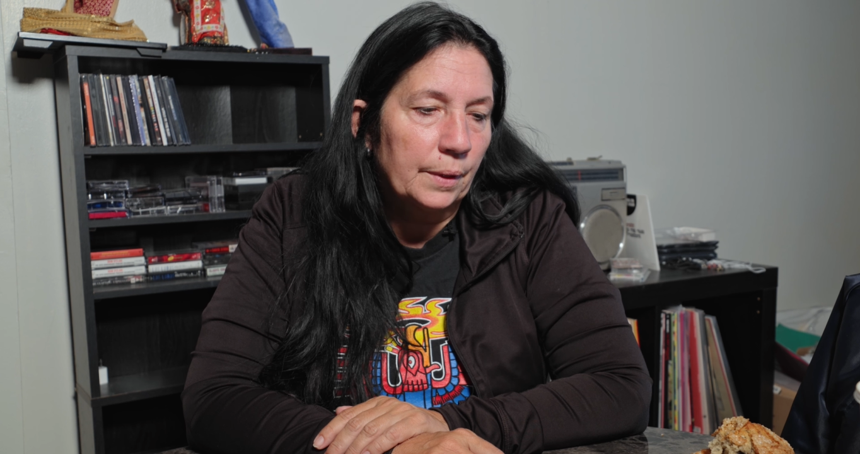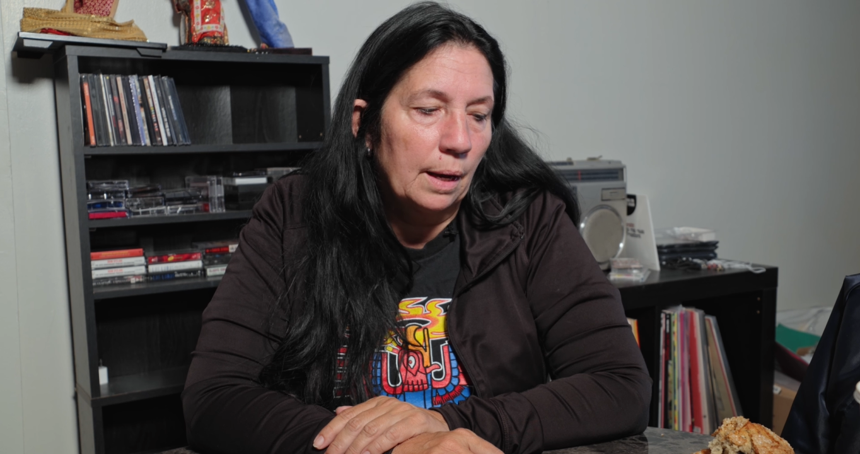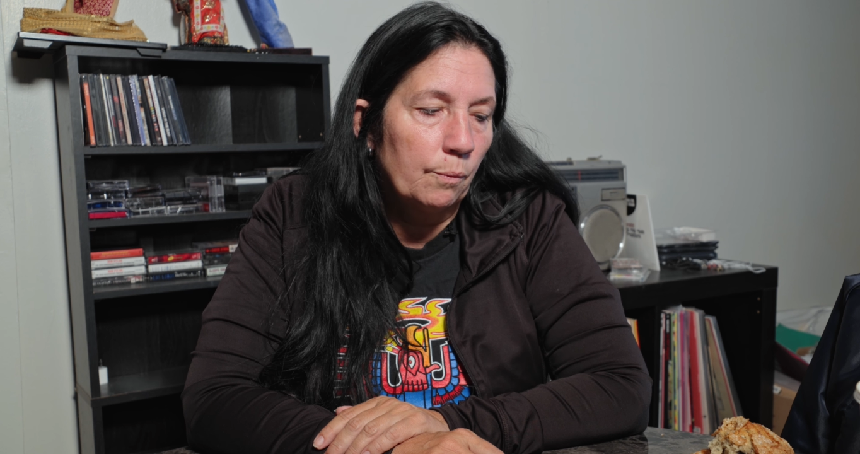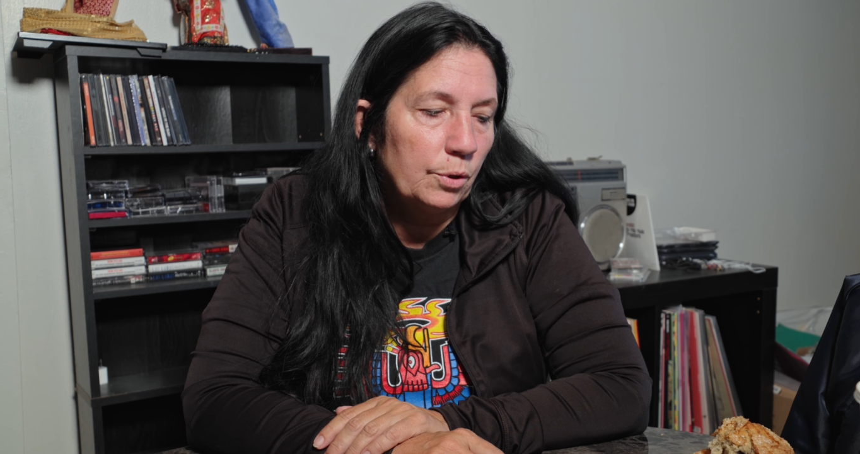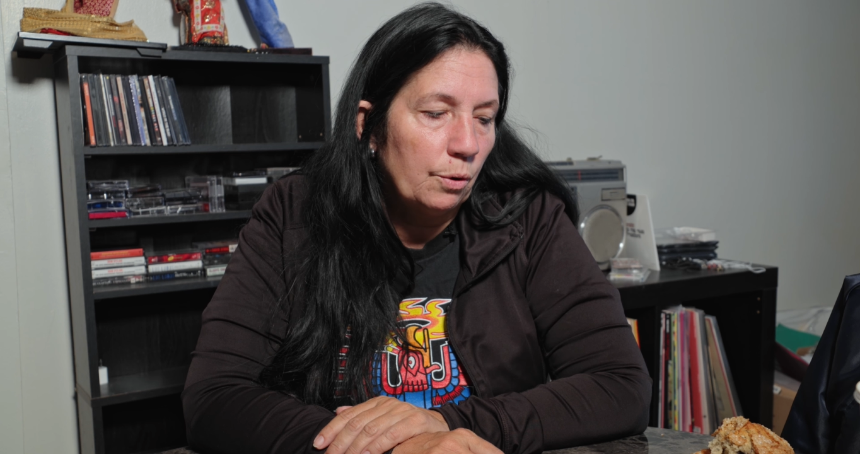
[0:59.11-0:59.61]

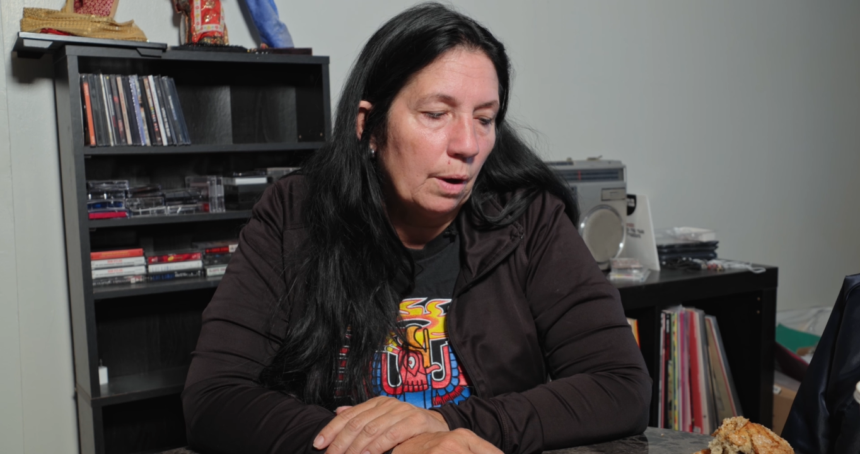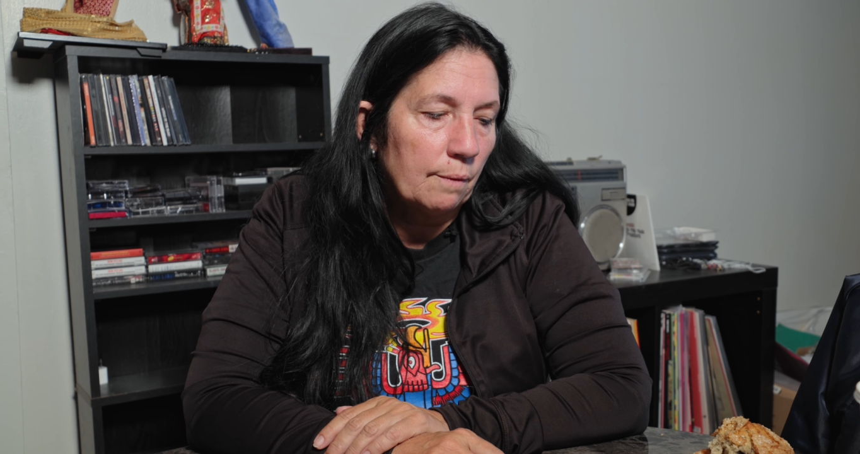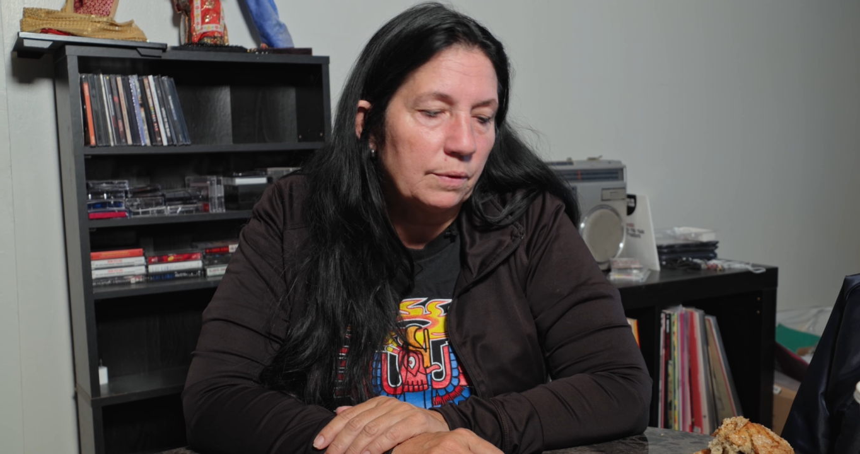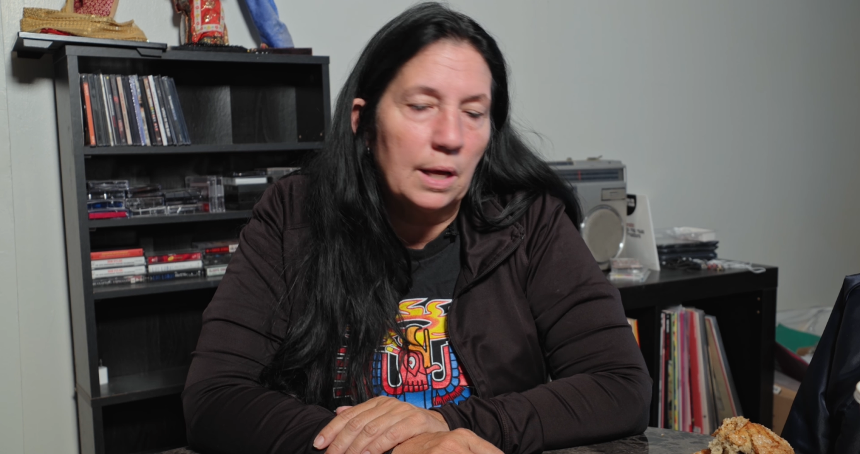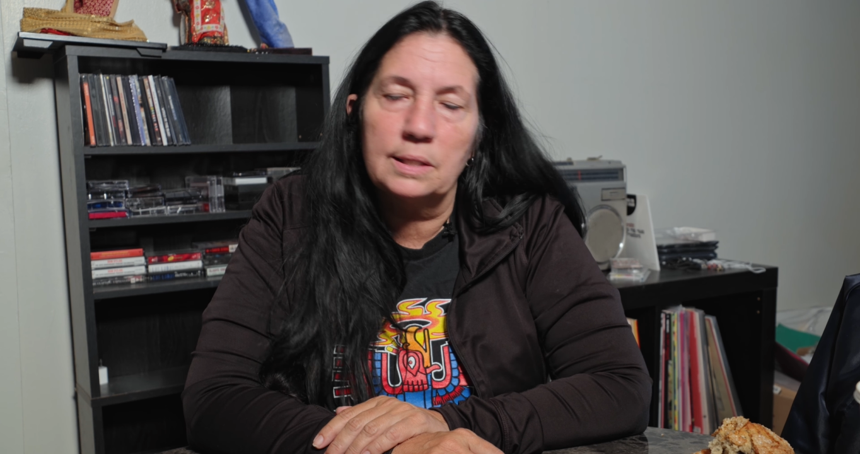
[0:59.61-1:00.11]
And when you
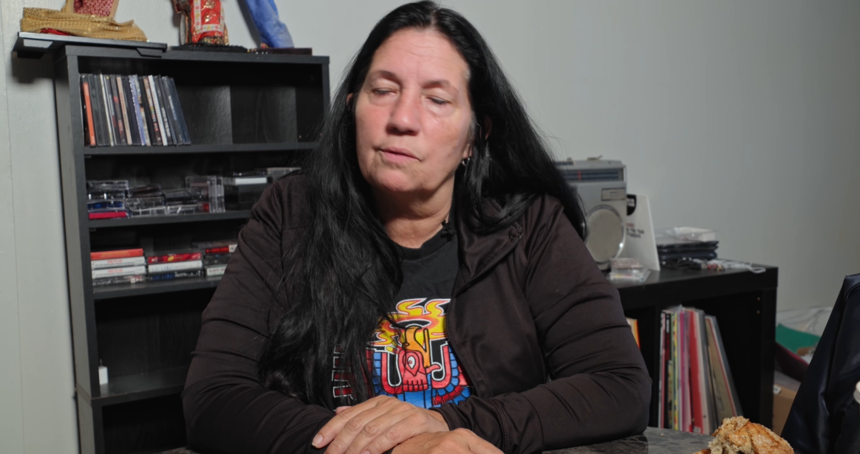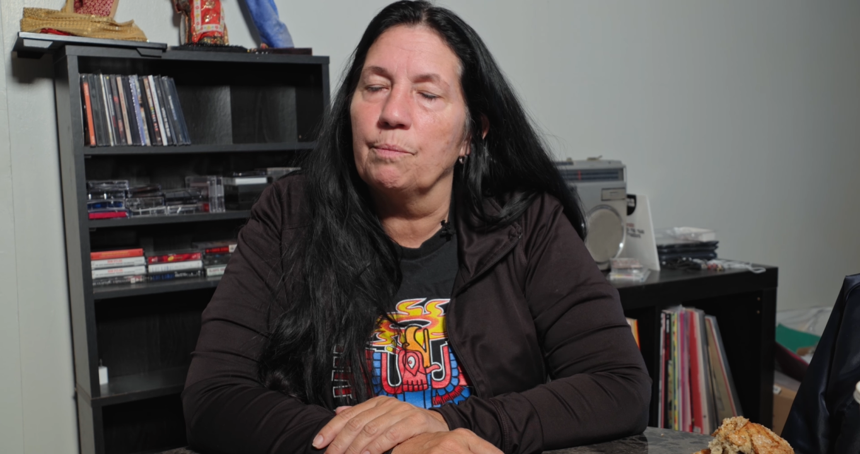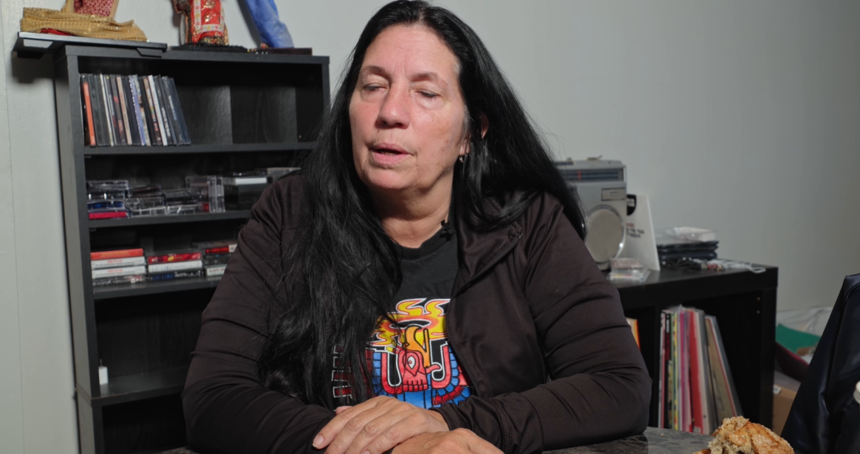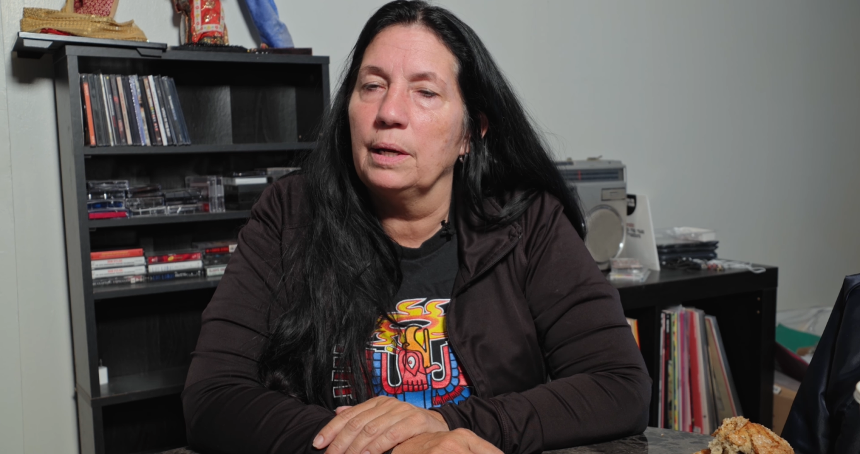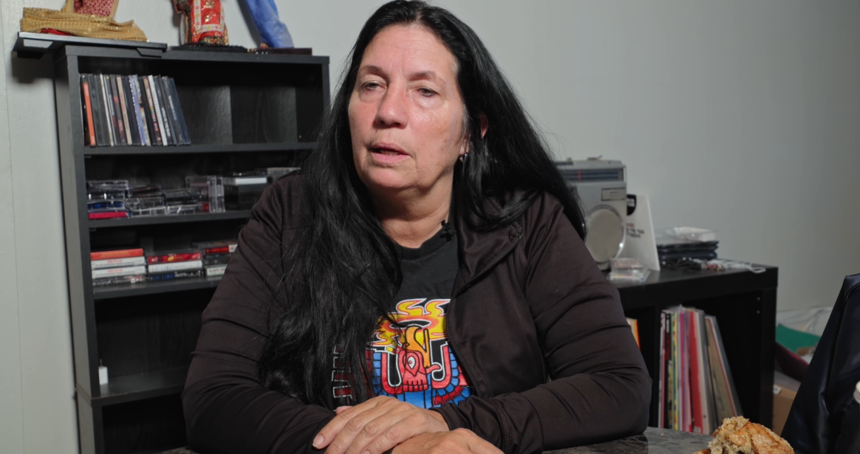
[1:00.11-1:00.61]
have lots of
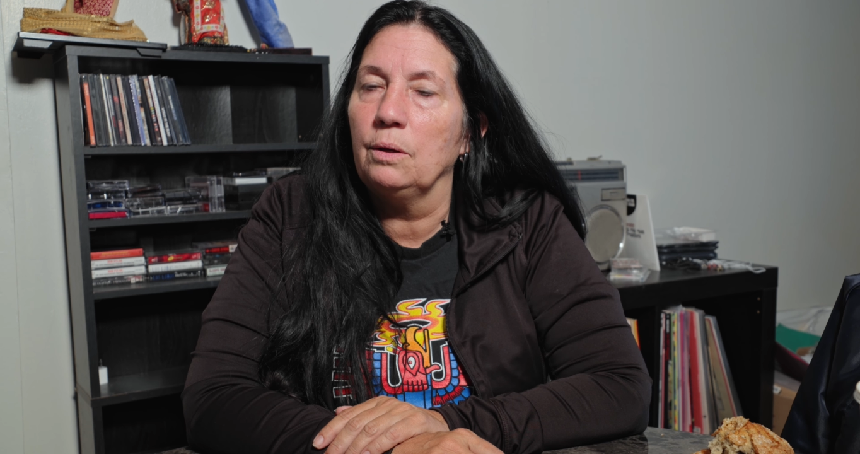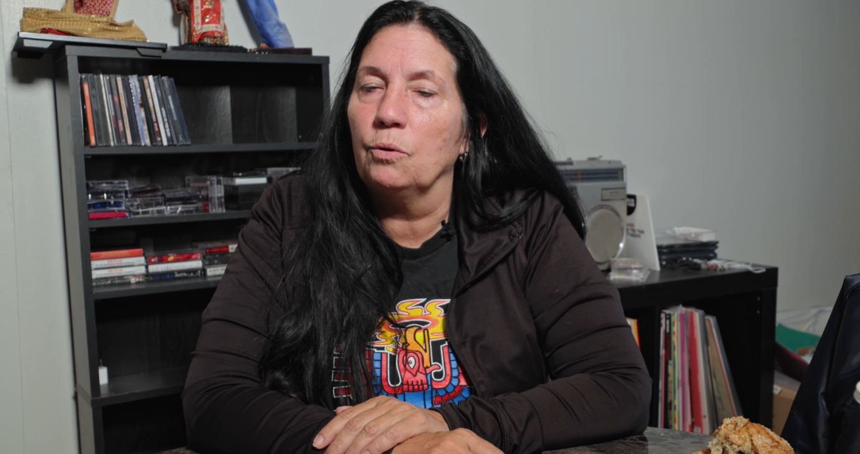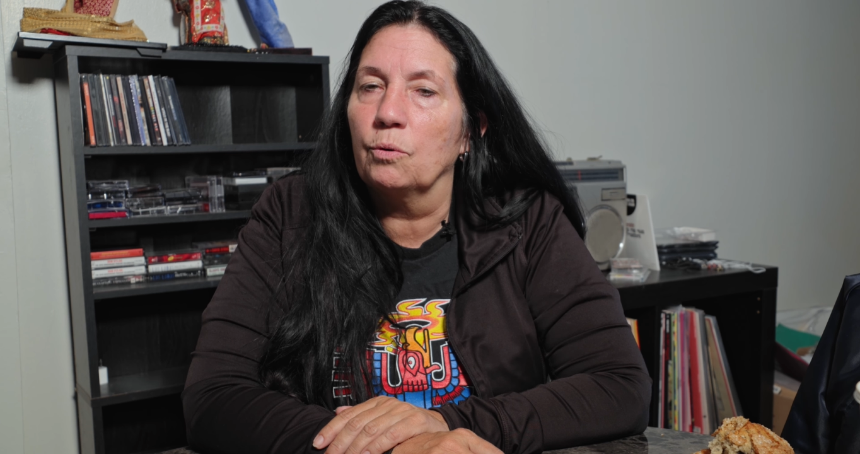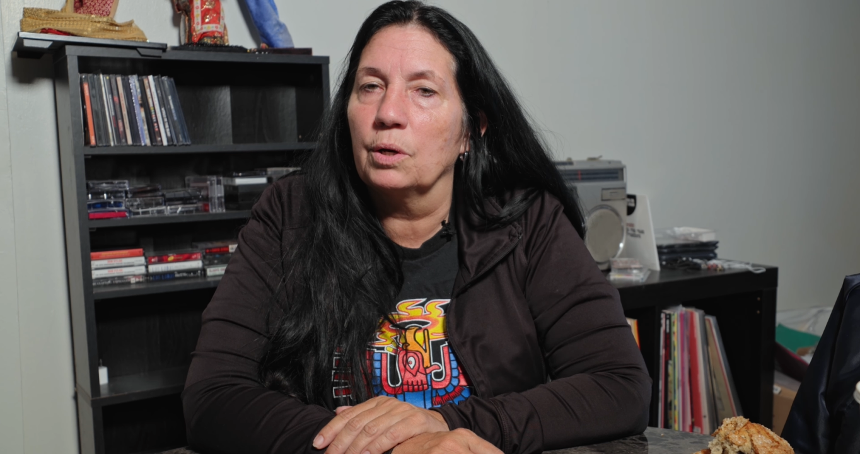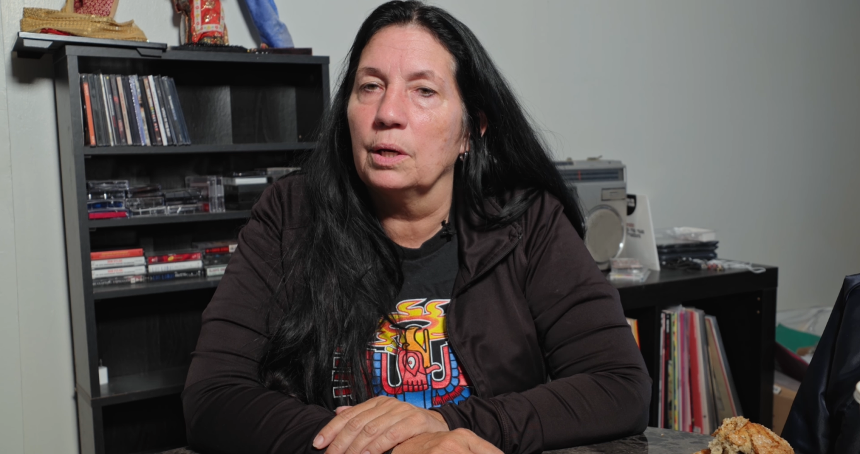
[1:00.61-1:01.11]
money, you
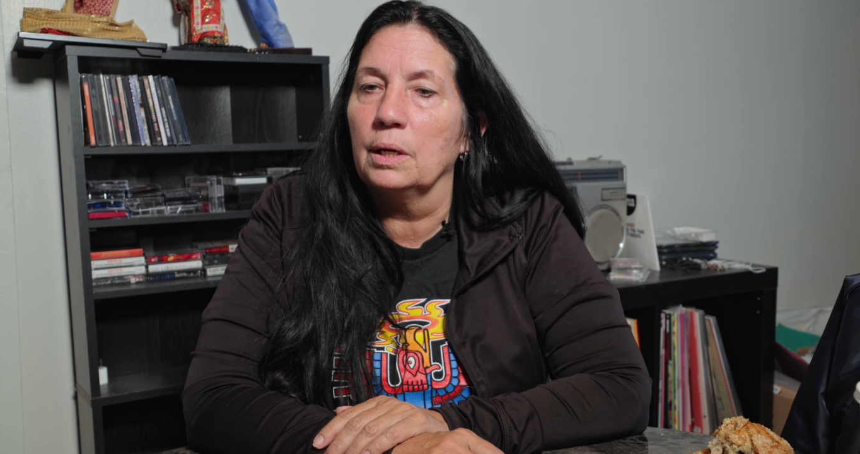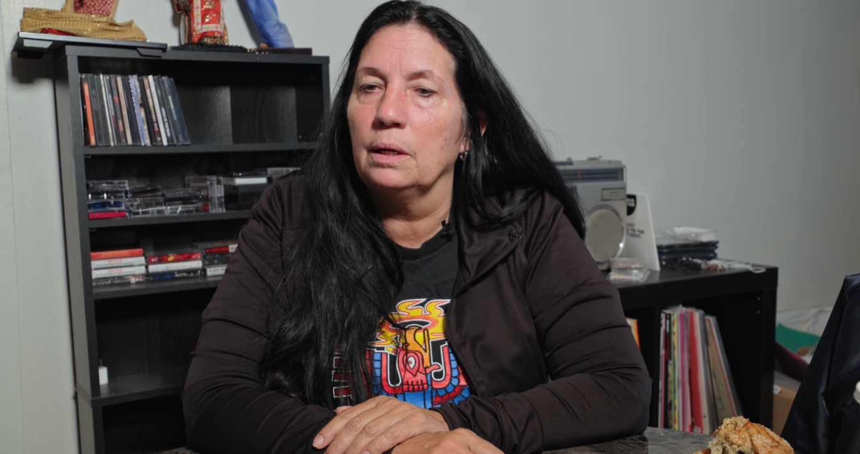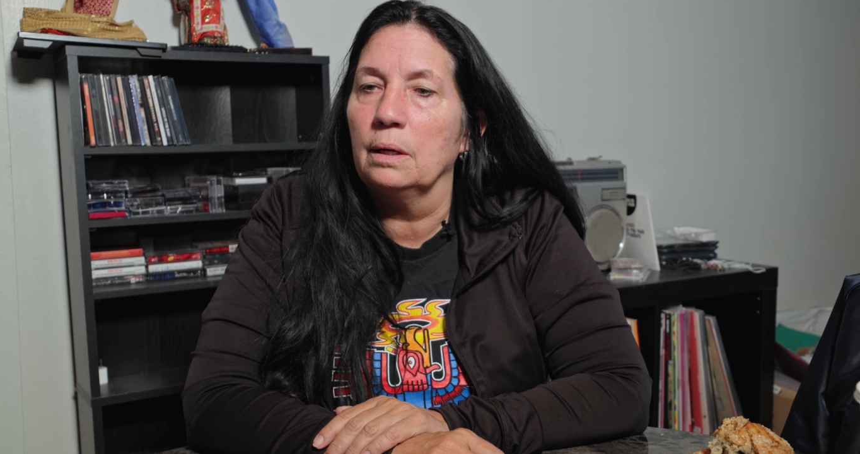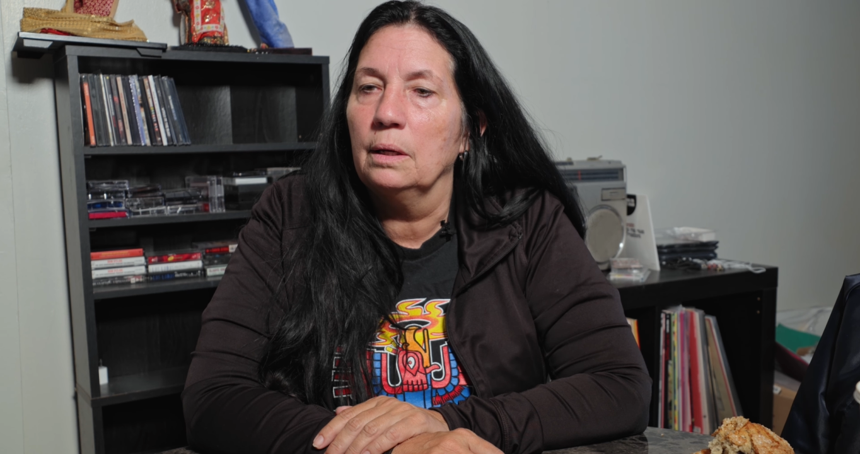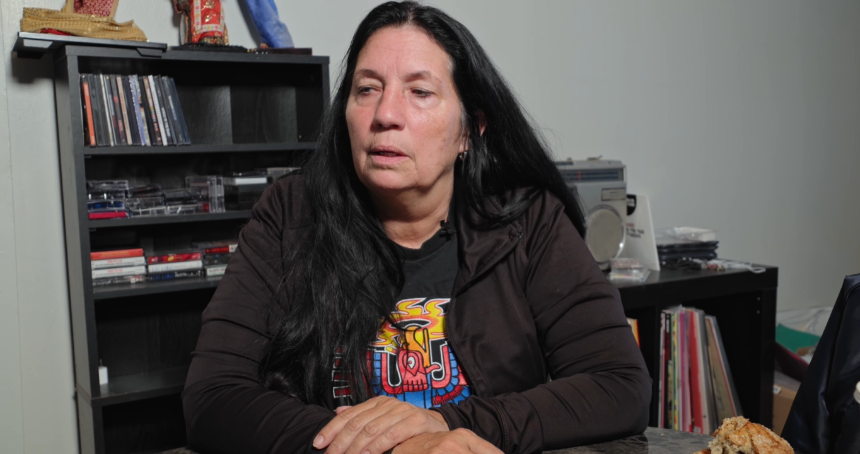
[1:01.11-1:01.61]
can